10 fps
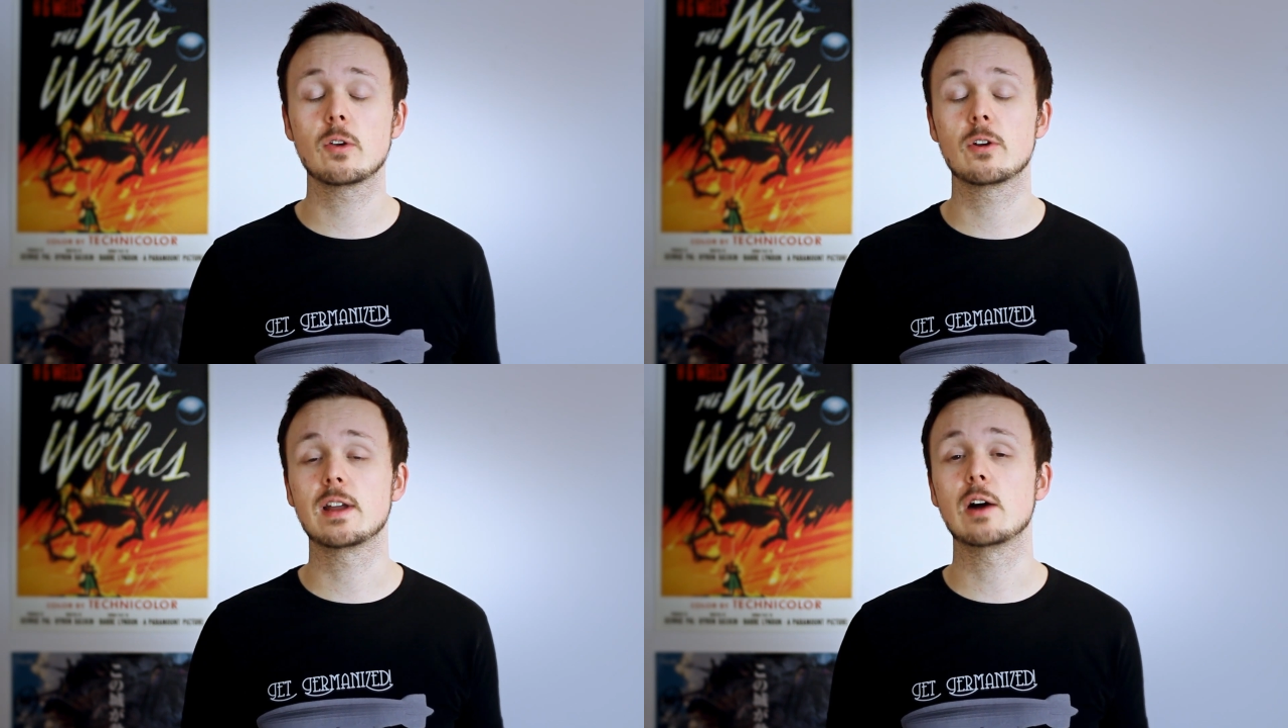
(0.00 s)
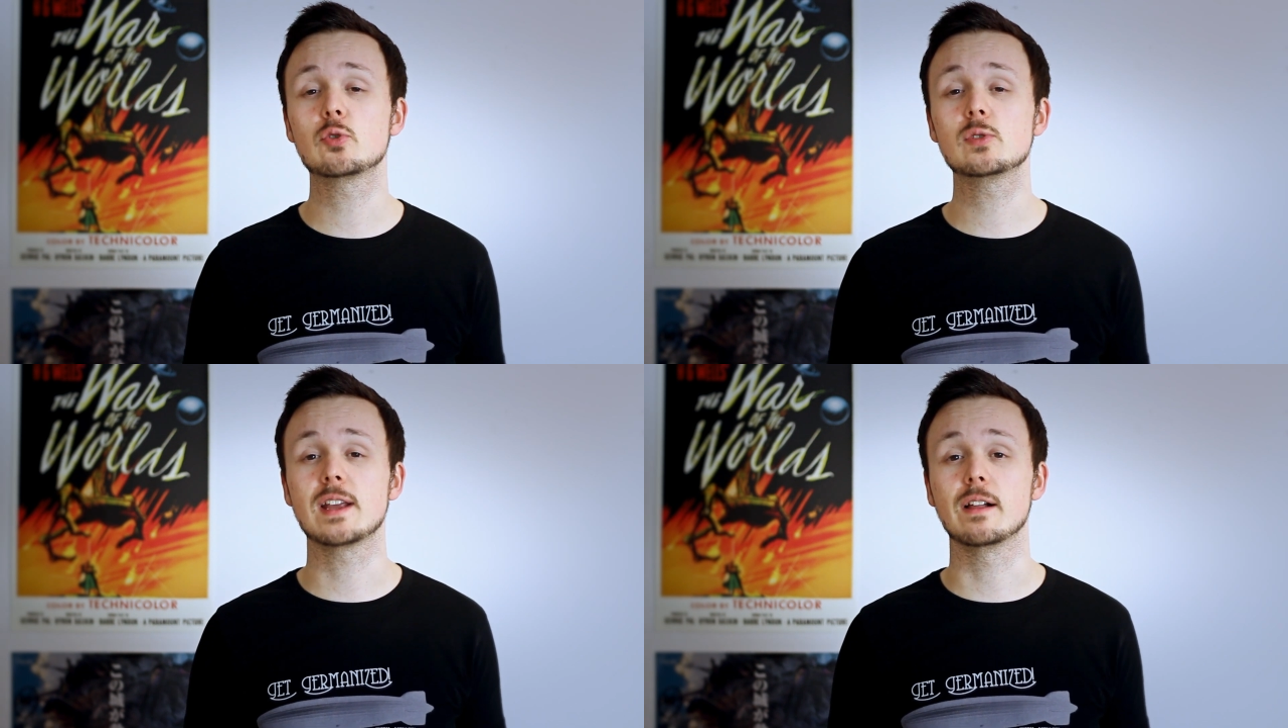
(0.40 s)
learn how
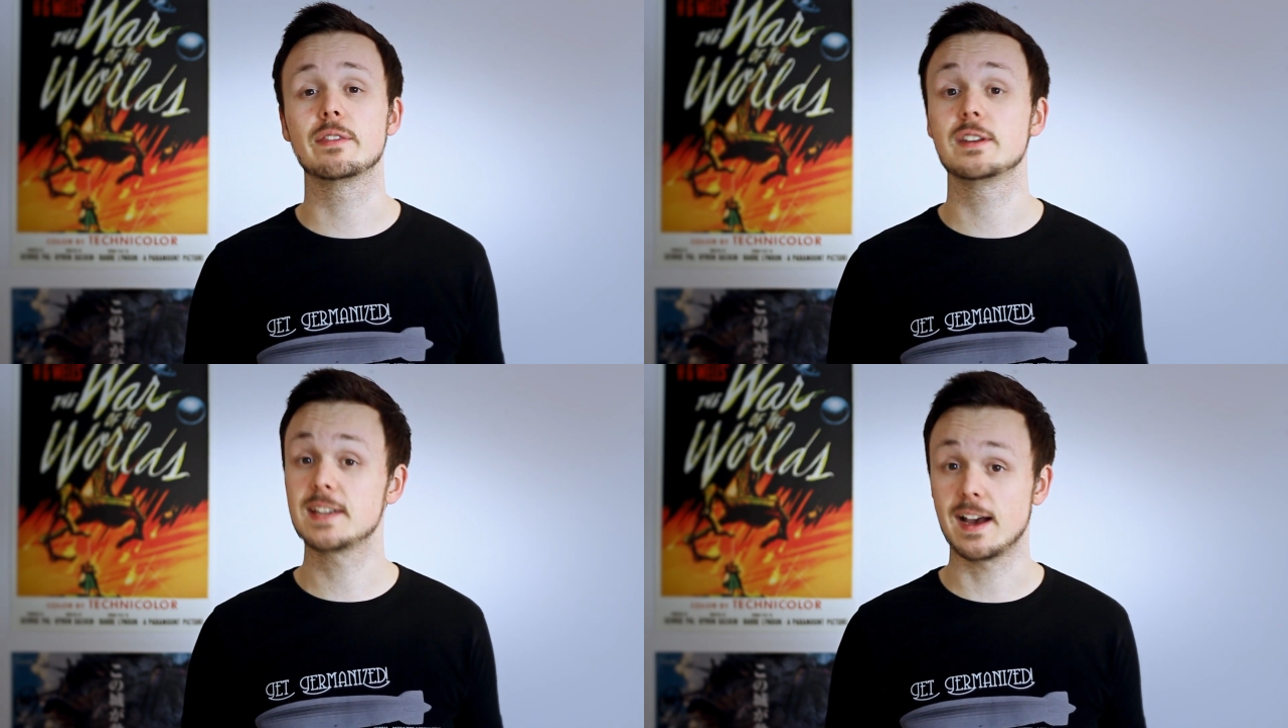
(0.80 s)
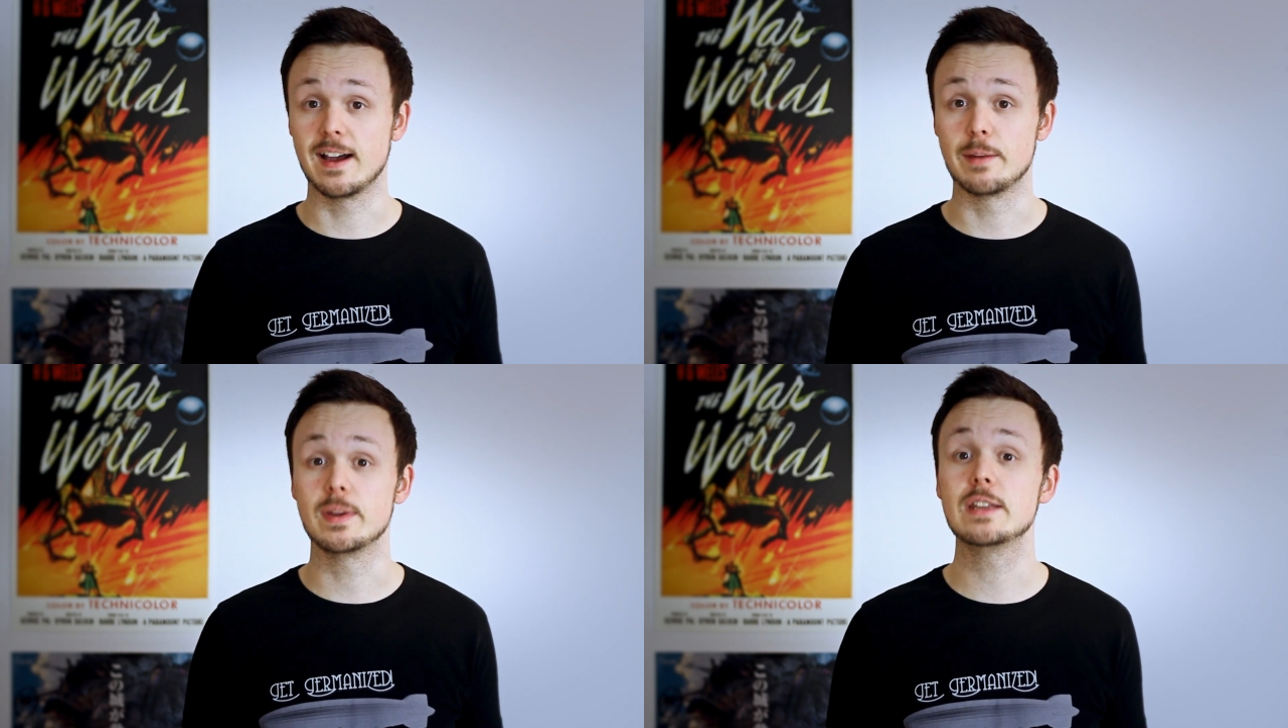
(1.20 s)
to tell the
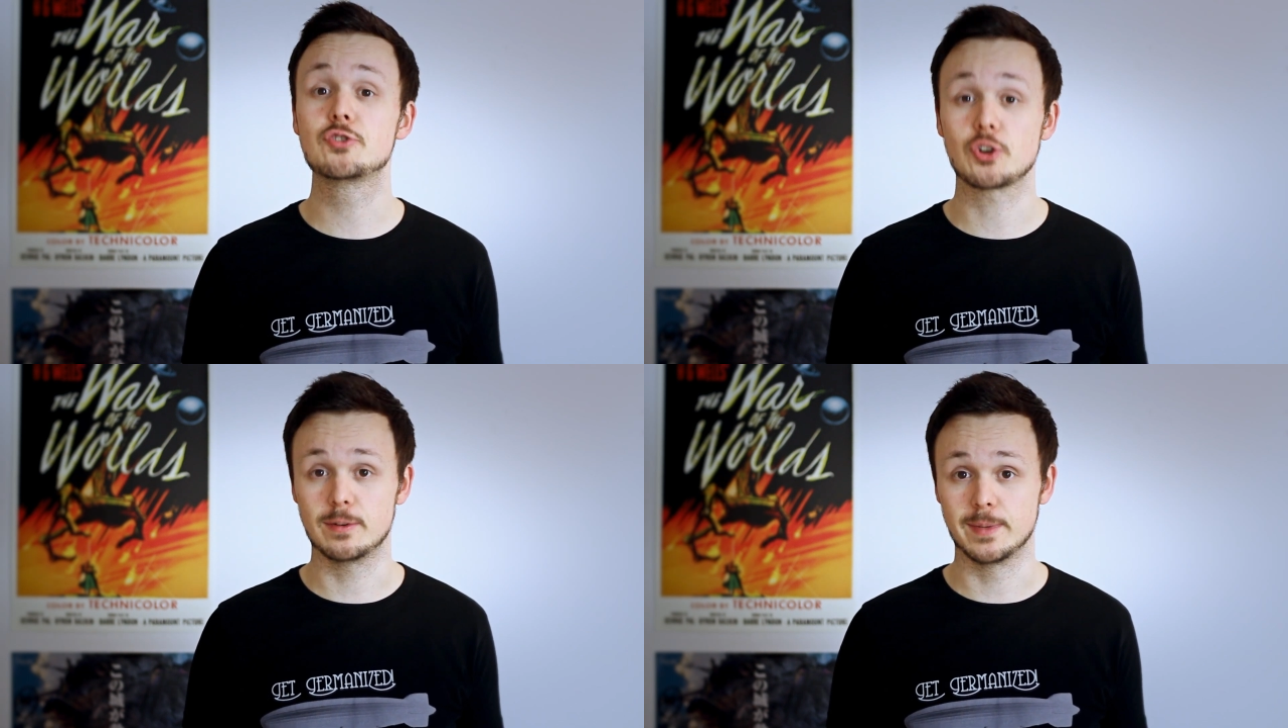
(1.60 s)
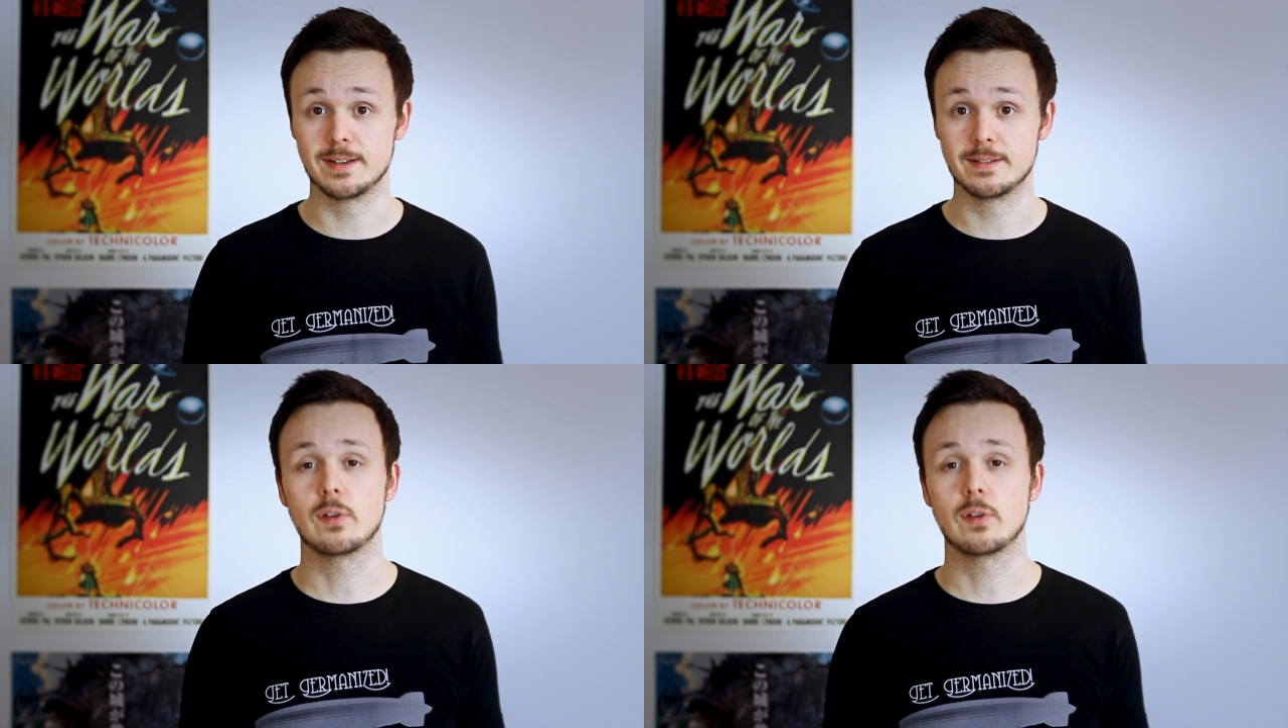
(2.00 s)
time in German.